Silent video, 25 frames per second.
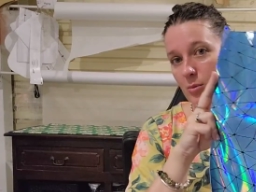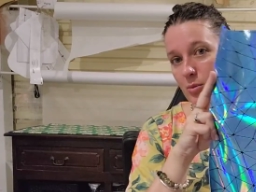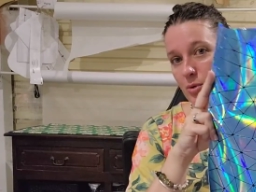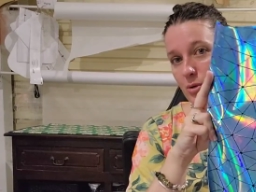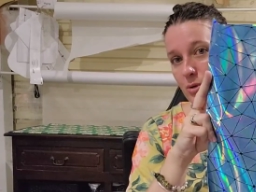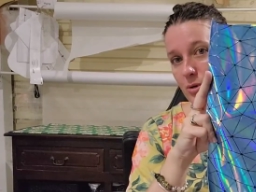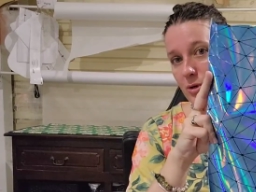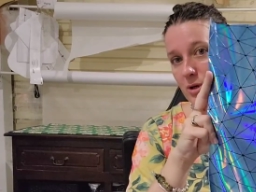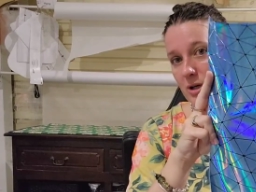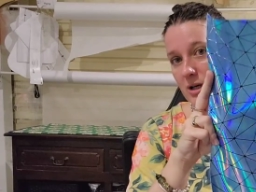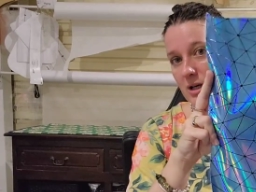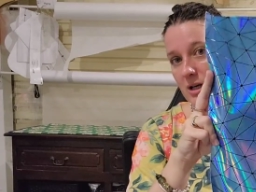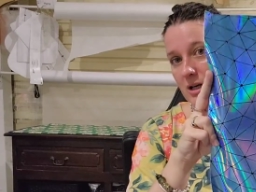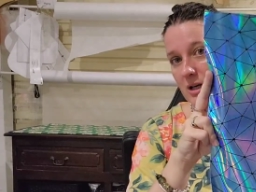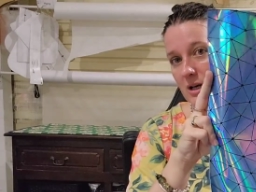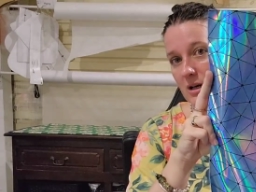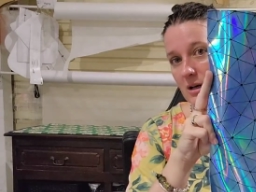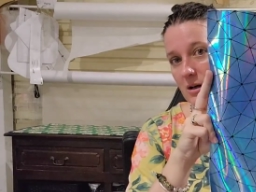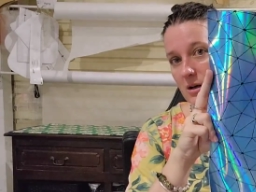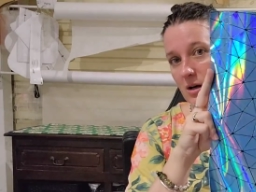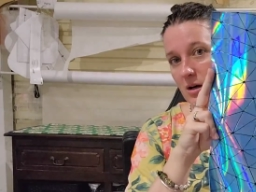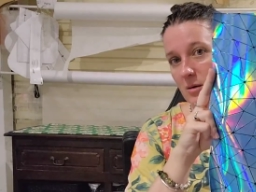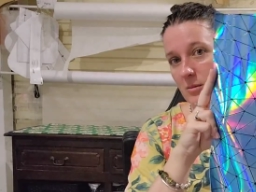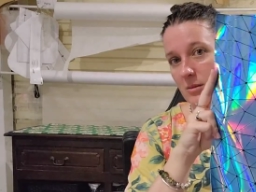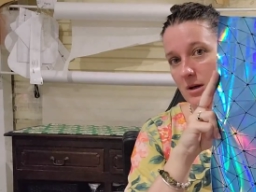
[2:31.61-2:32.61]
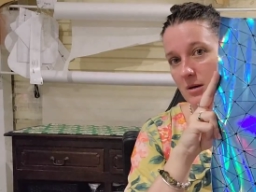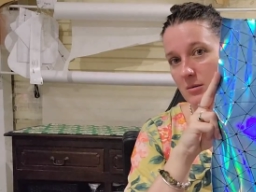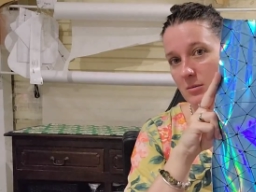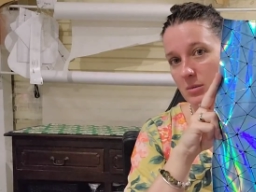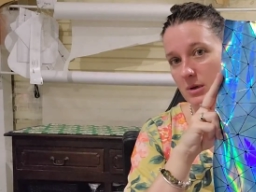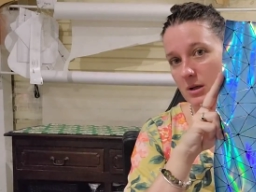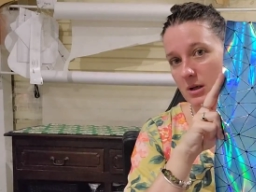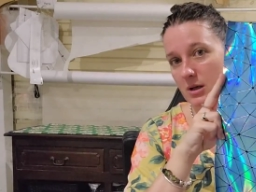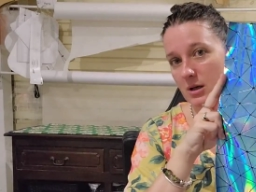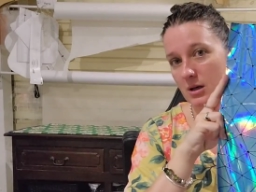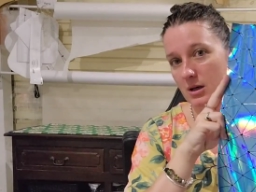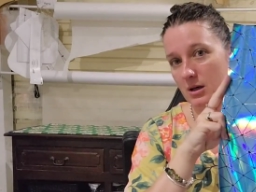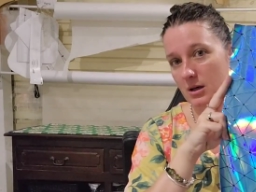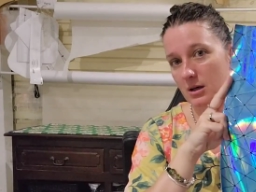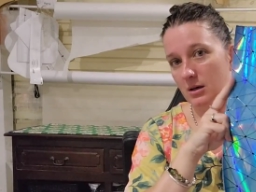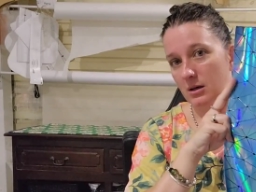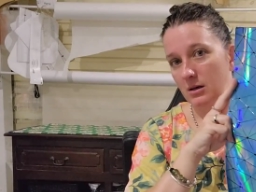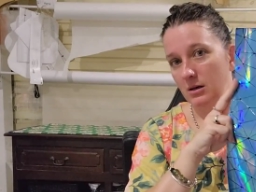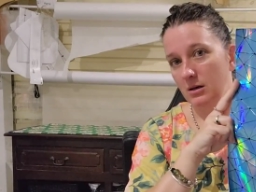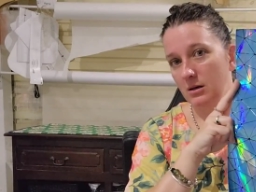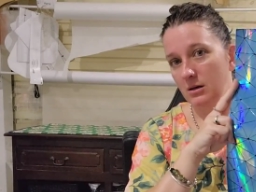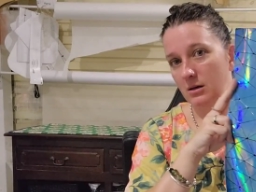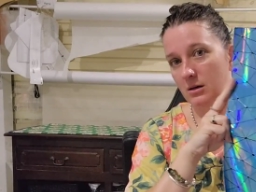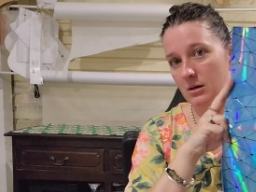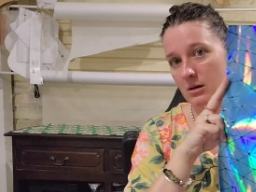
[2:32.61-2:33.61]
Put it in a comment below
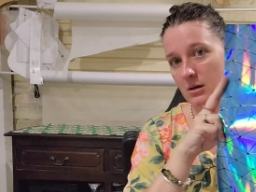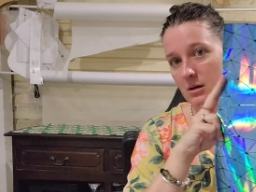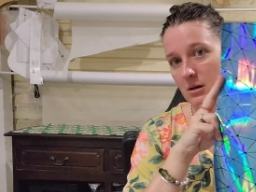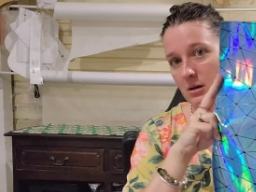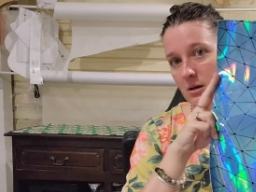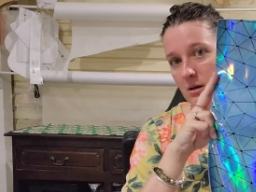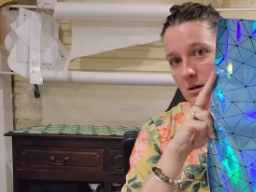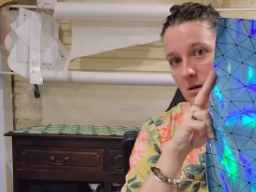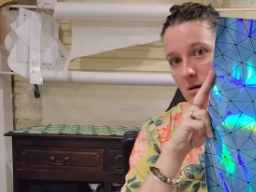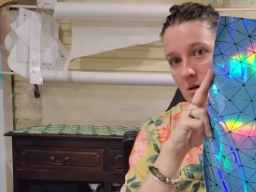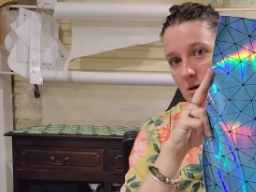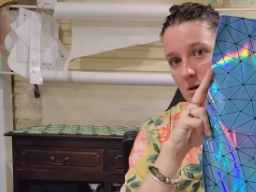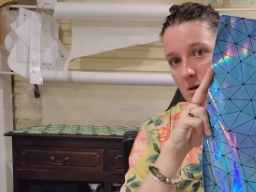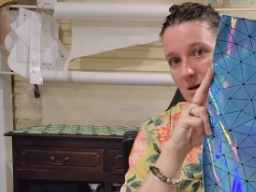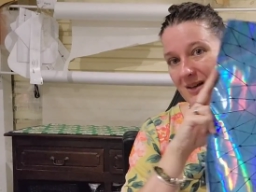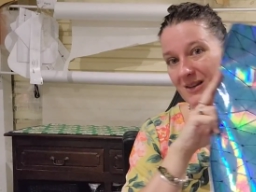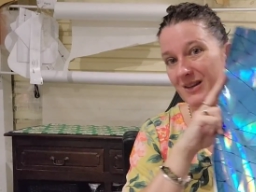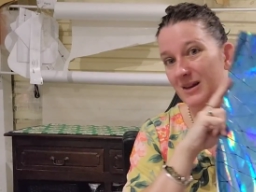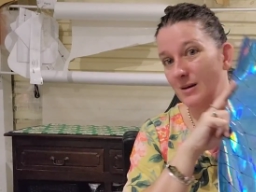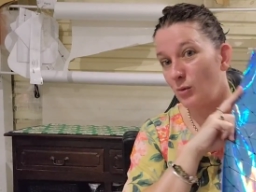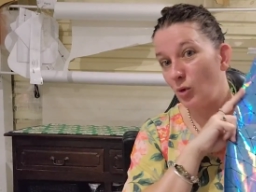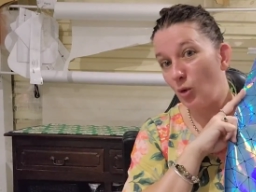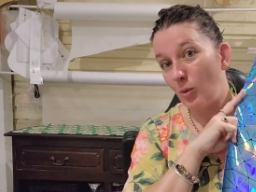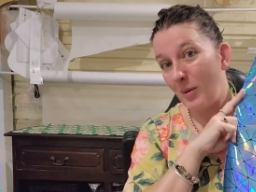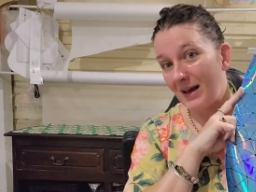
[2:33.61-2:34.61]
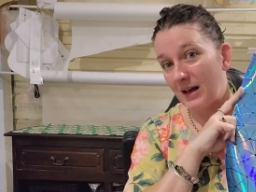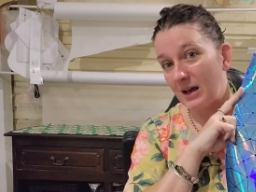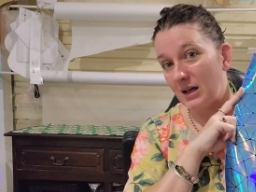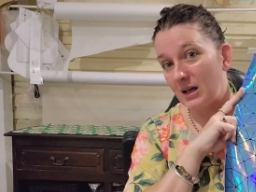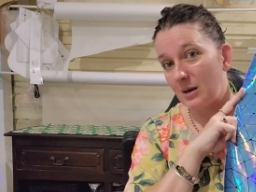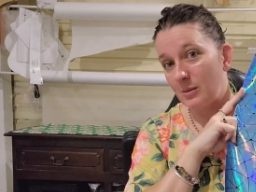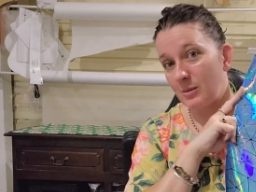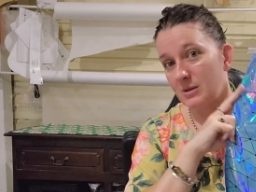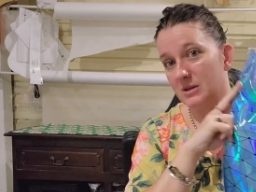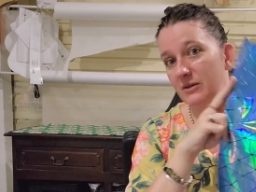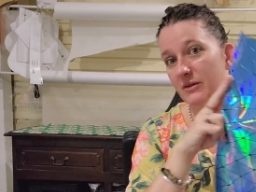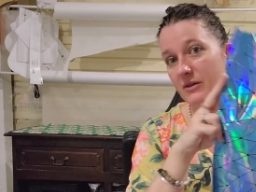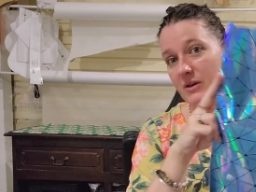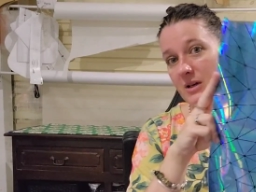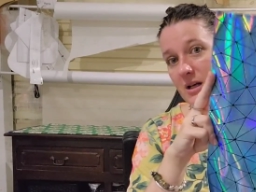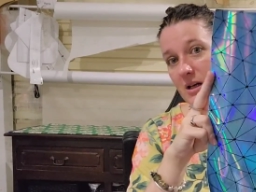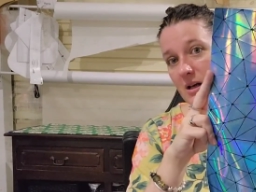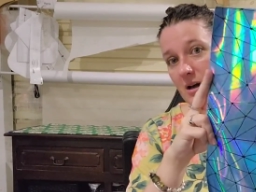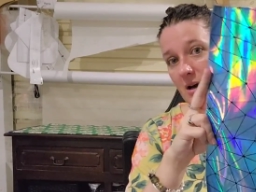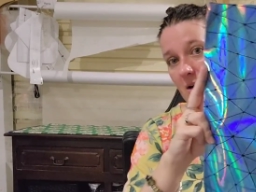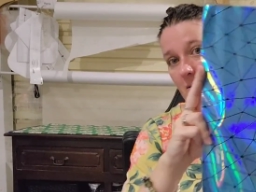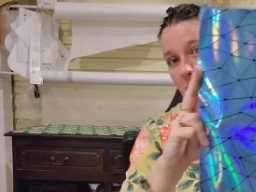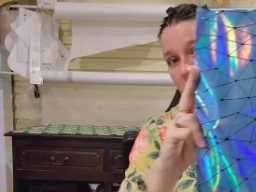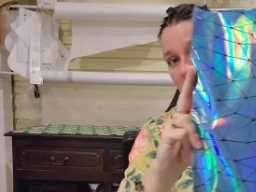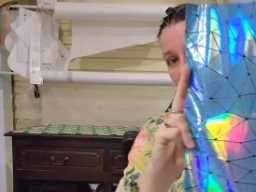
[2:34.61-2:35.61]
and then we'll make it up as a
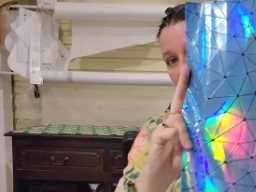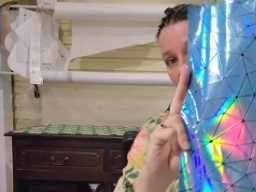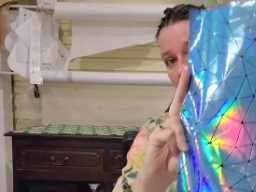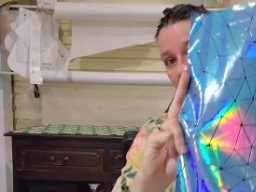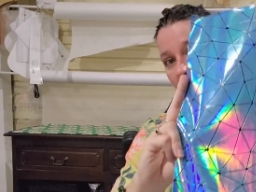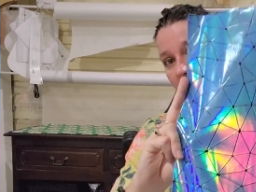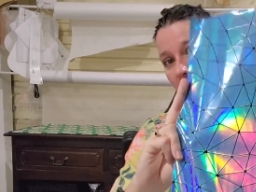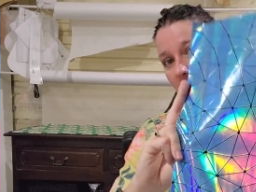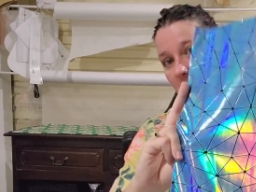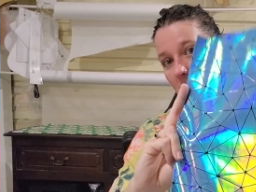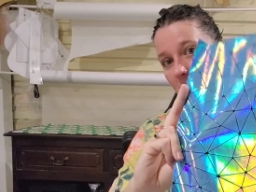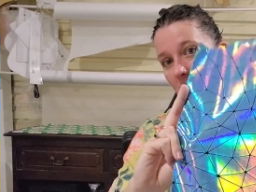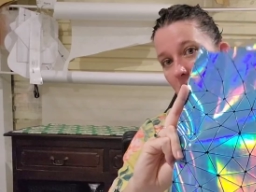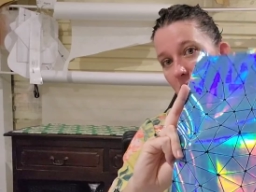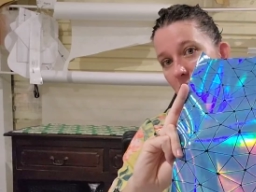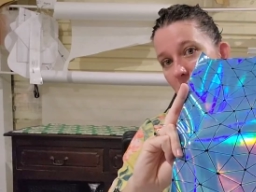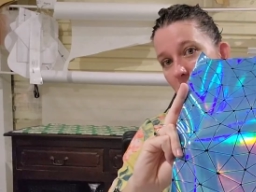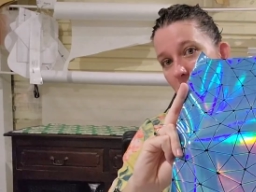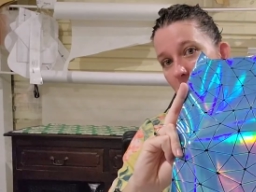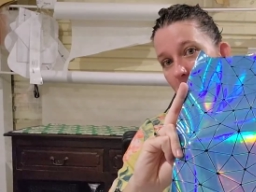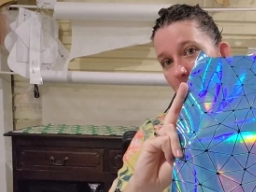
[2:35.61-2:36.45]
video. But how